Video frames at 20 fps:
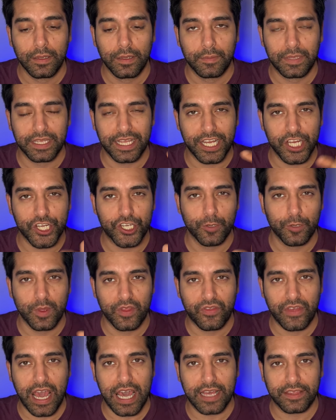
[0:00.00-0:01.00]
But the issue
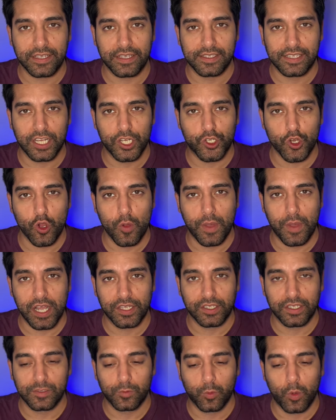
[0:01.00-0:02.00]
with that is that Joe
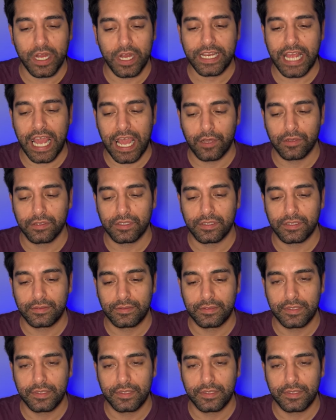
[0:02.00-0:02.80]
Biden's White House